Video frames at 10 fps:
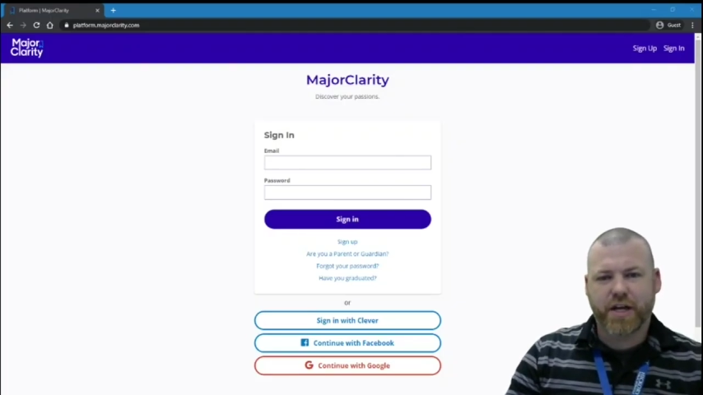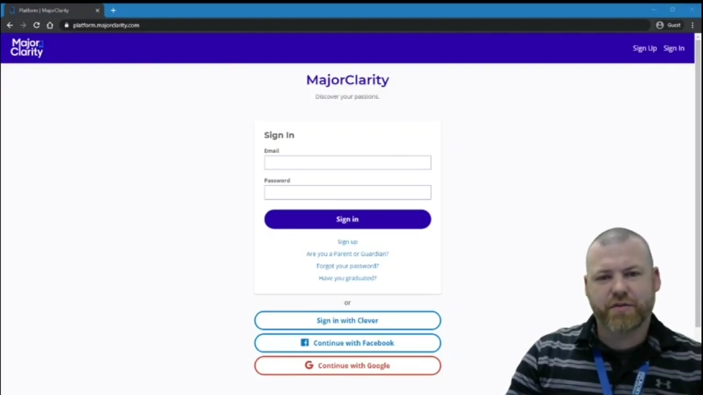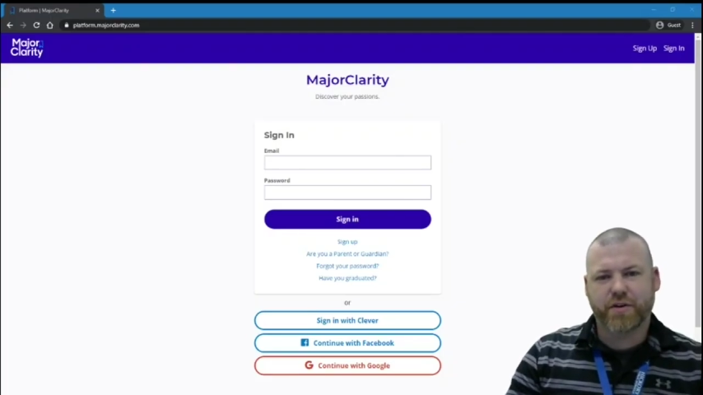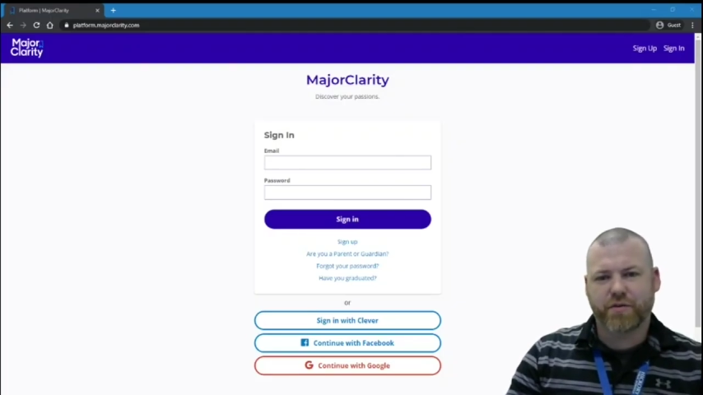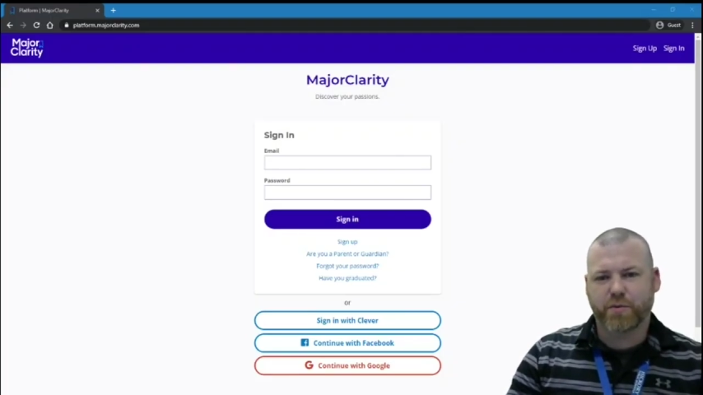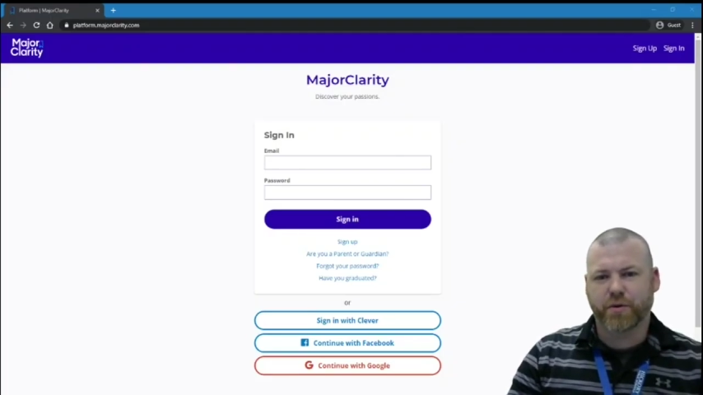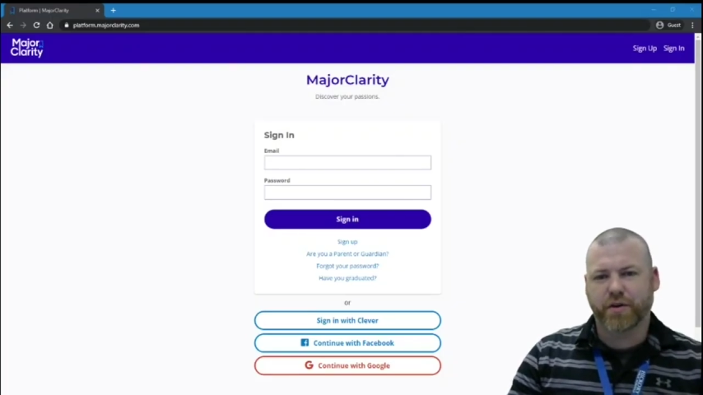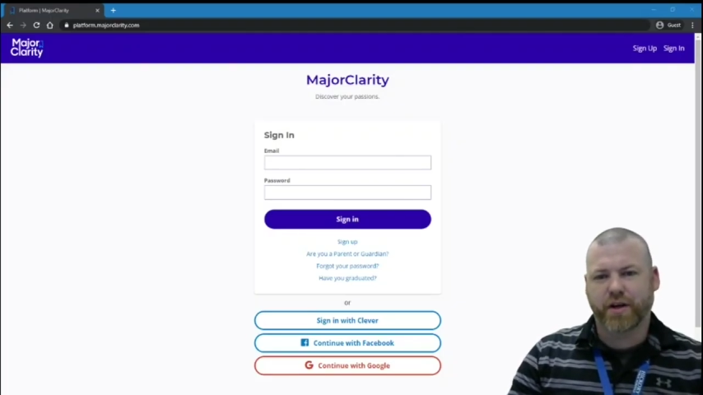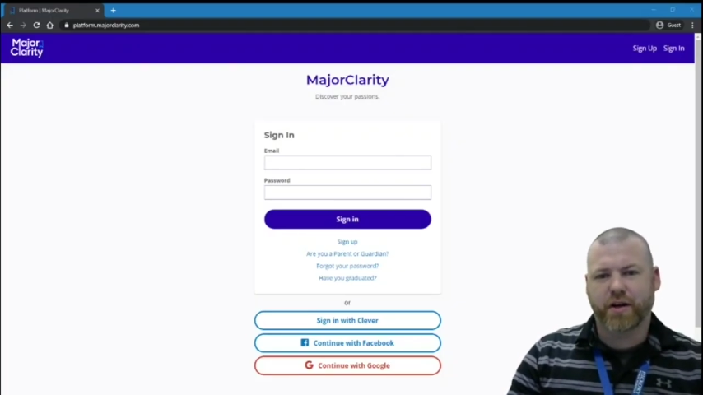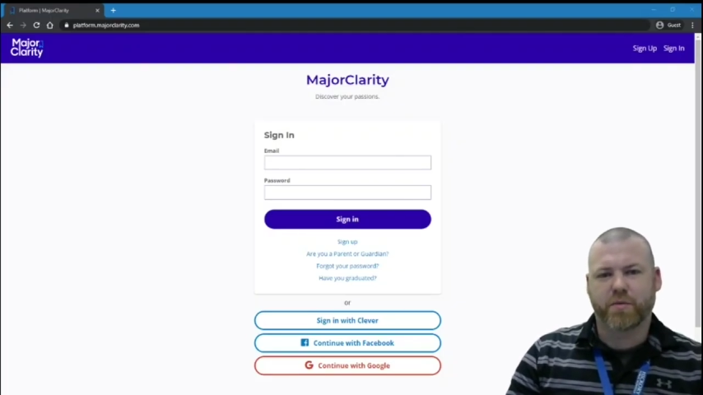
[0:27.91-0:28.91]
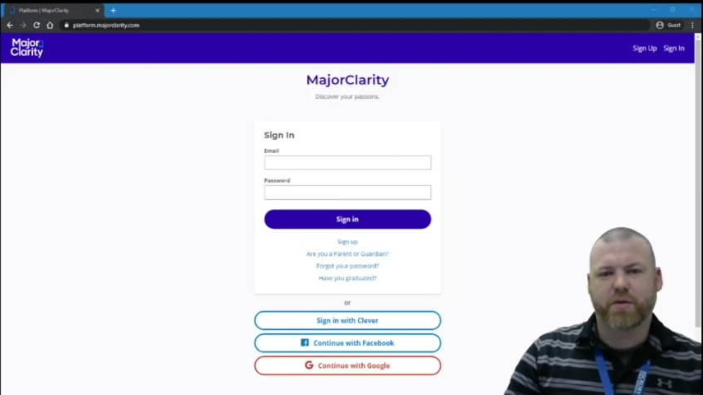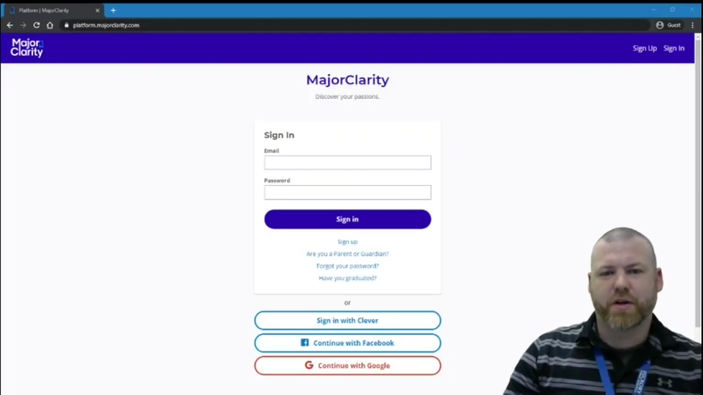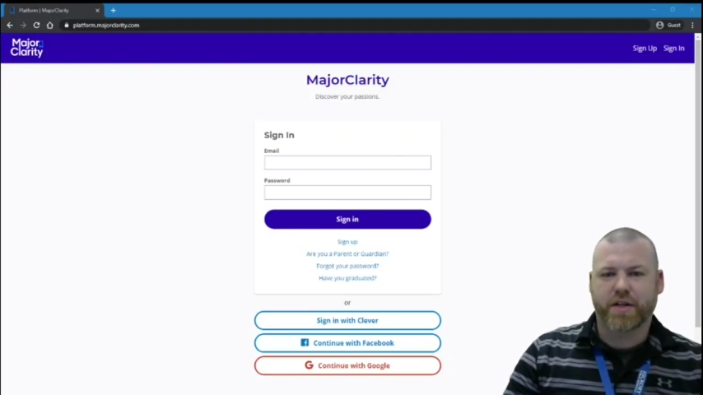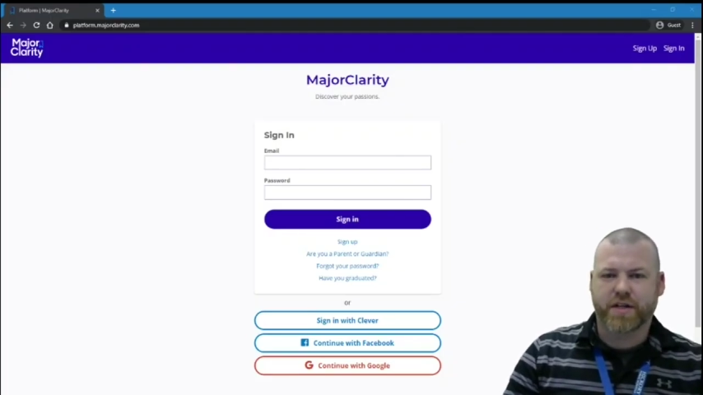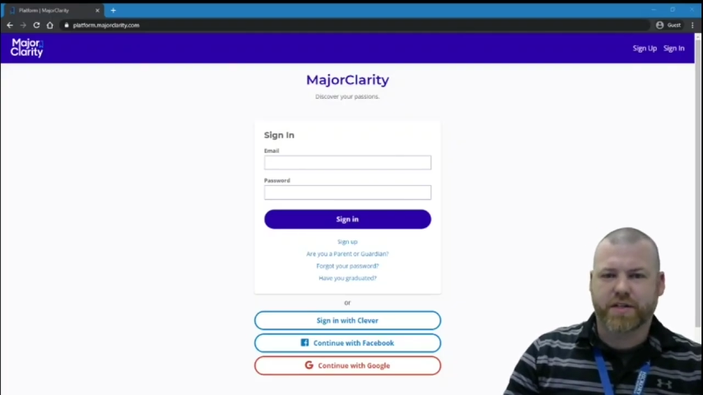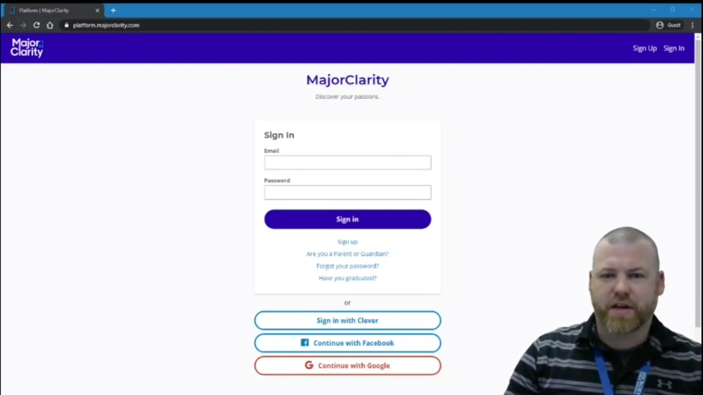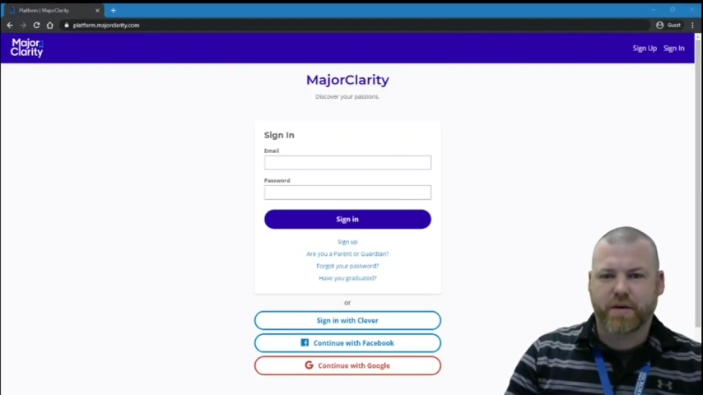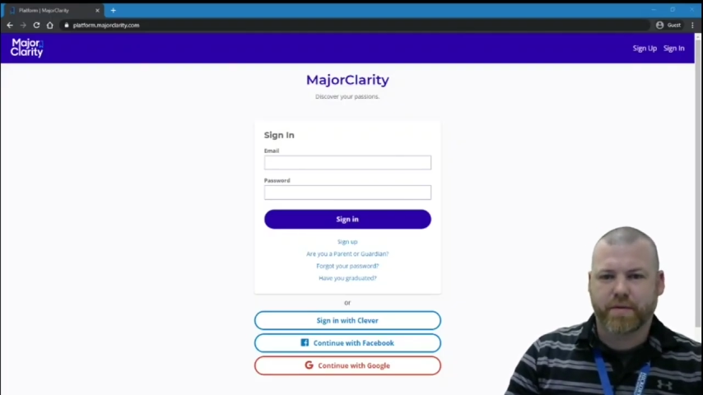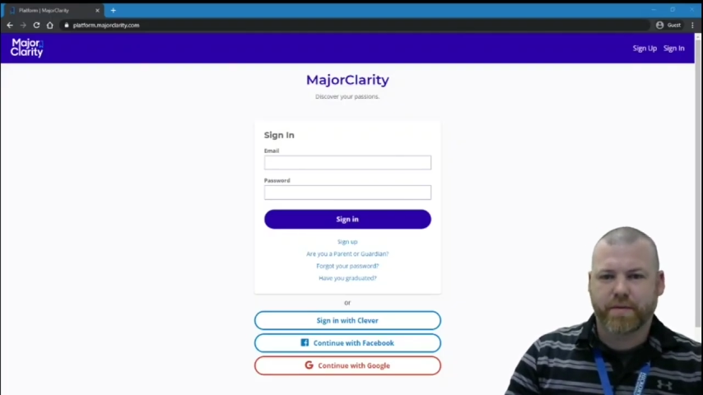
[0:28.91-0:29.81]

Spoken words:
even if you're pulling it up on a desktop.